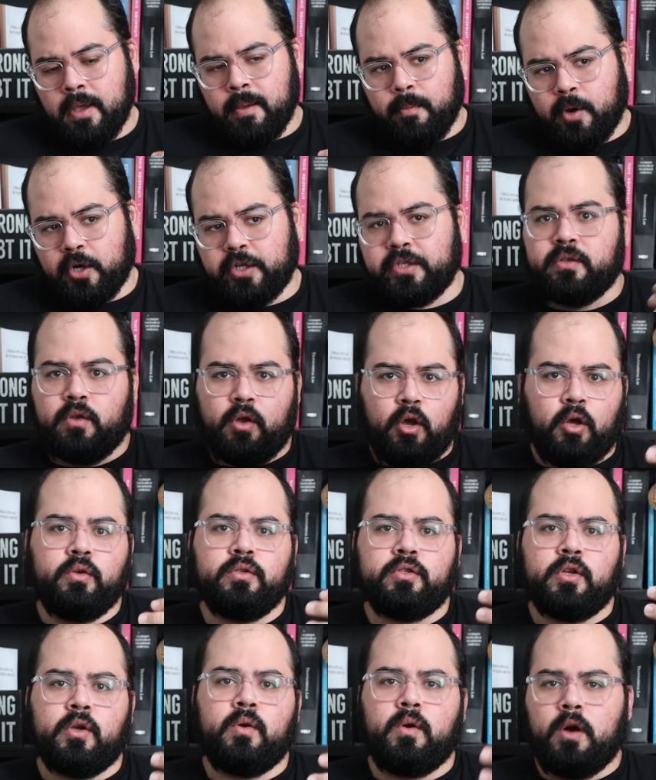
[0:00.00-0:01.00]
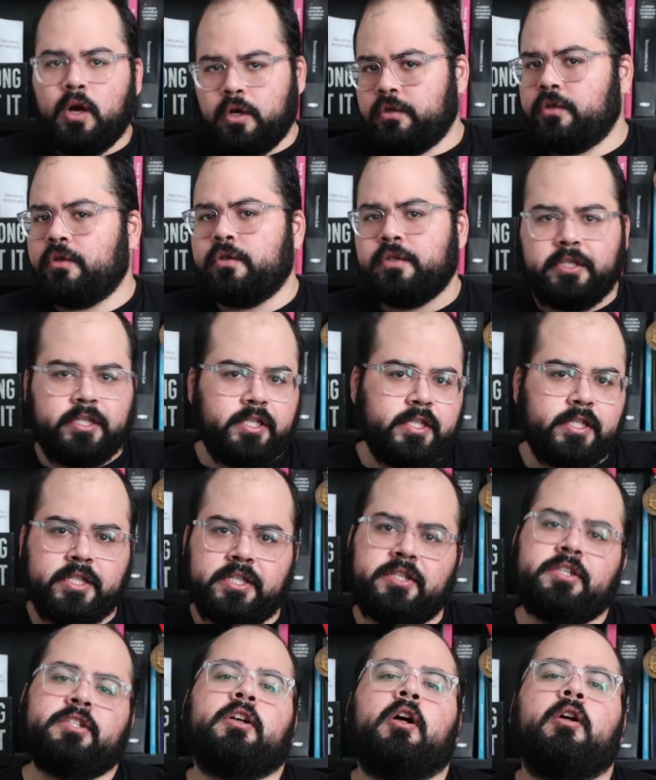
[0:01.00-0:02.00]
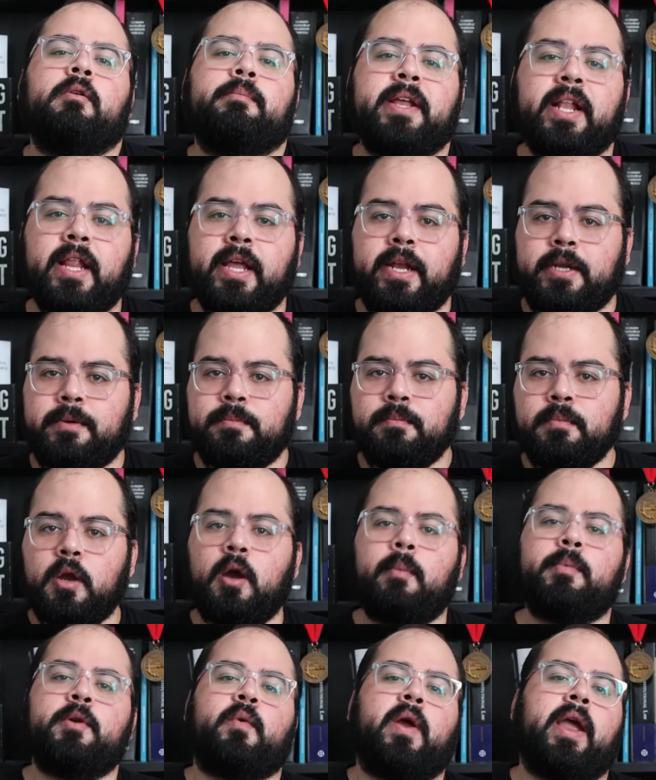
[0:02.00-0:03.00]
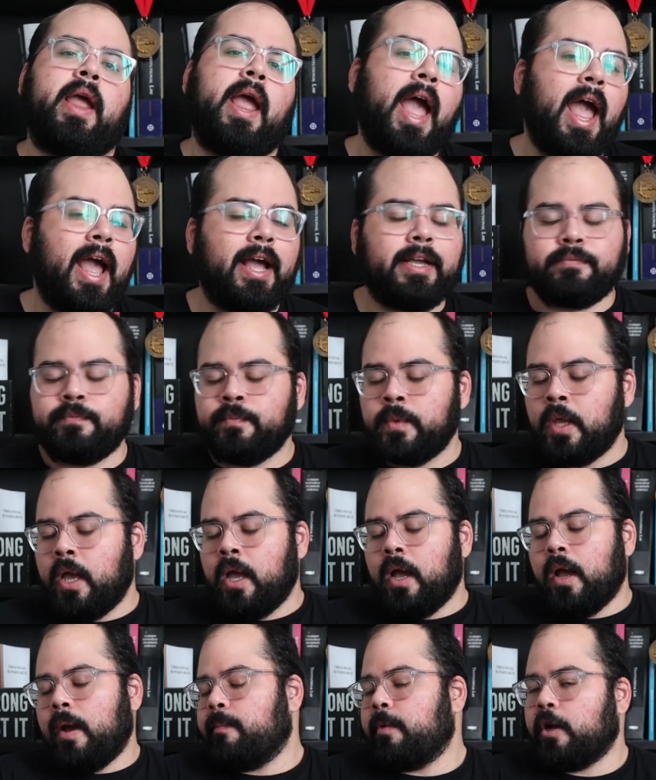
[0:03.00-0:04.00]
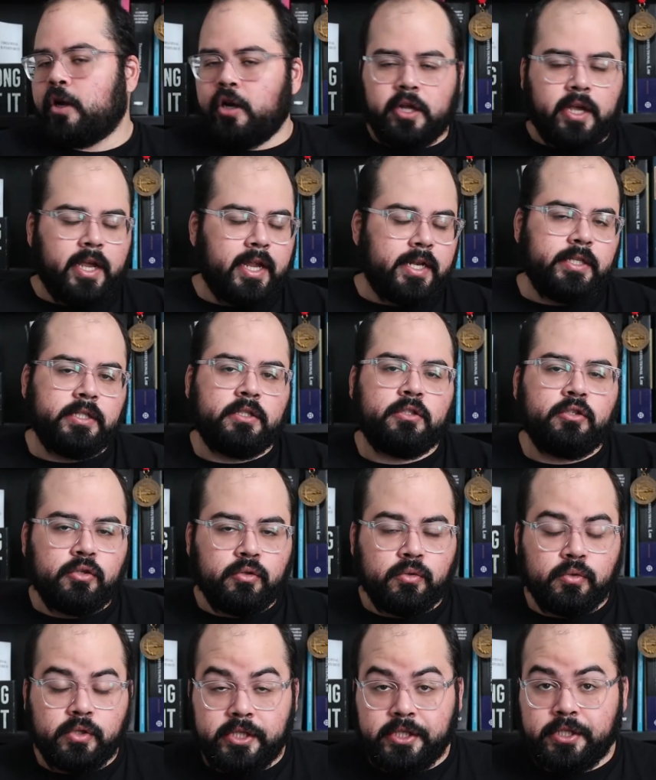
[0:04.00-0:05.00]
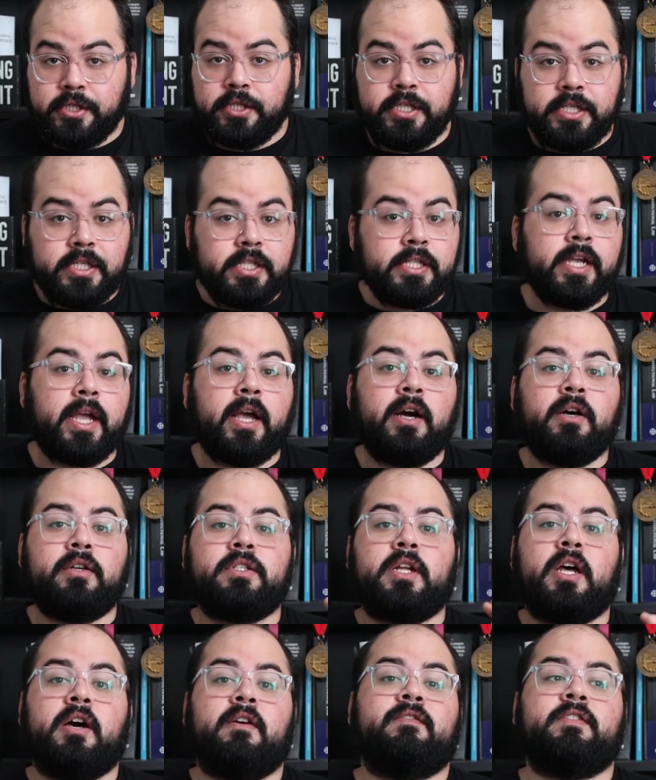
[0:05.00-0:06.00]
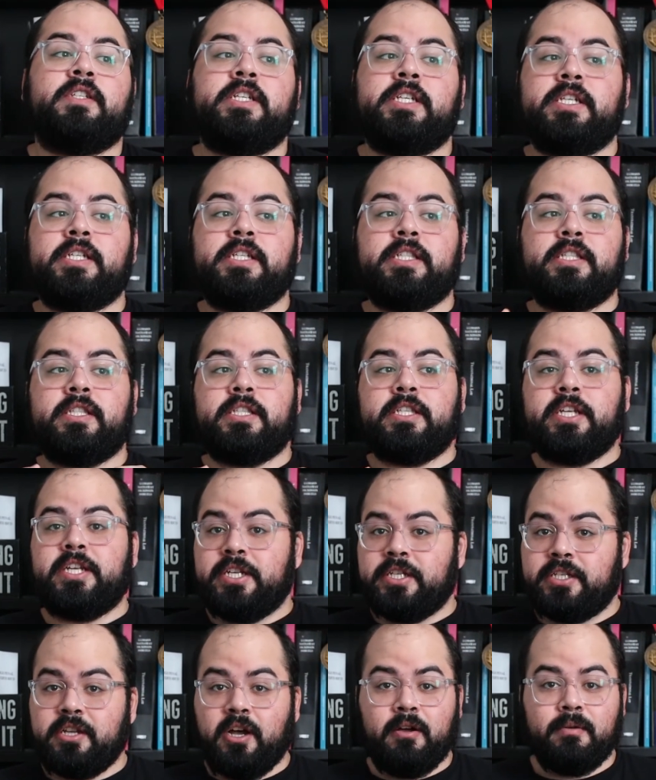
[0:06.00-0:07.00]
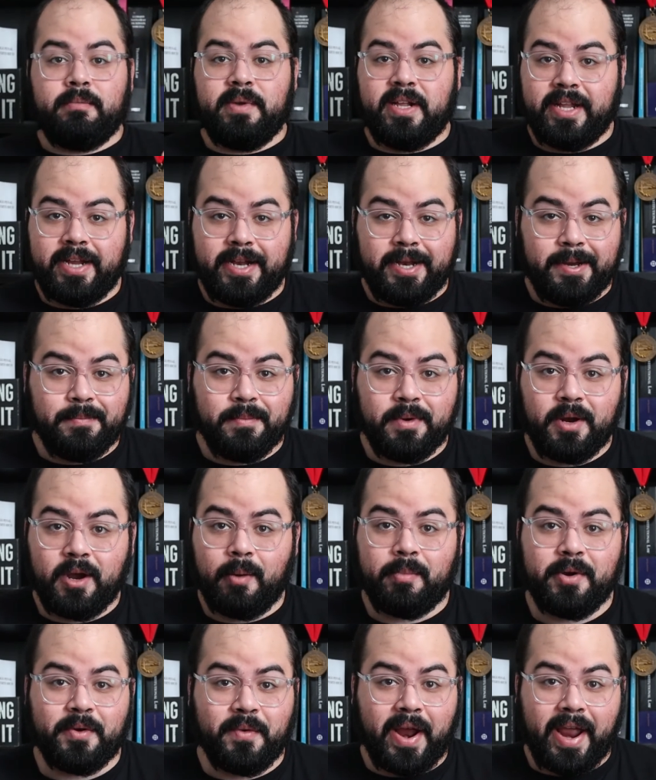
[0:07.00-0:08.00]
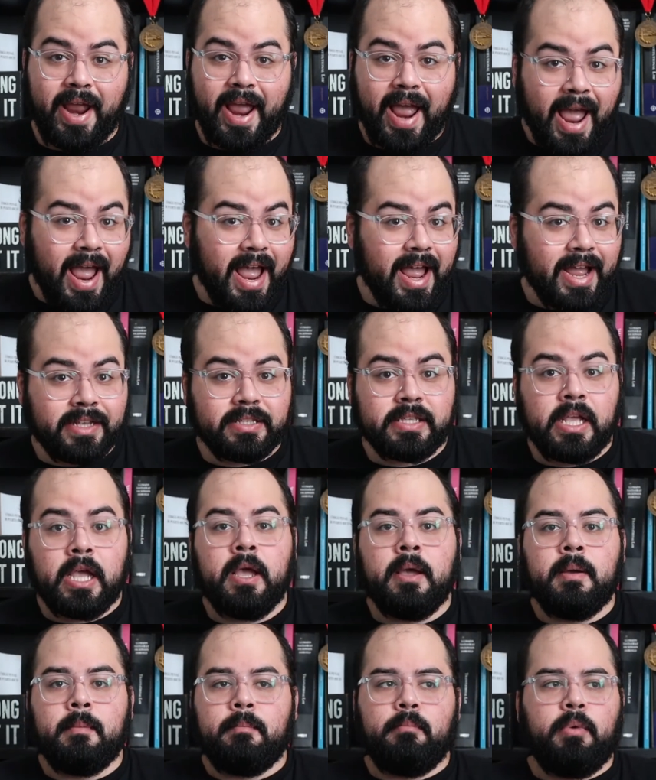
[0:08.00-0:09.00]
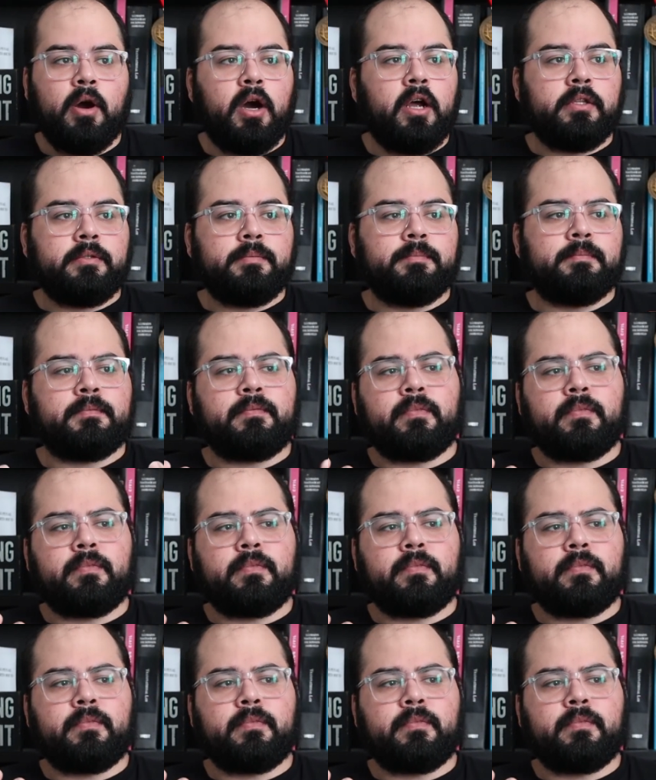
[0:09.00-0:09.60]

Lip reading: but it's also under the Digital Millennium Copyright Act. I'm not going to get into the details of the Digital Millennium Copyright Act, but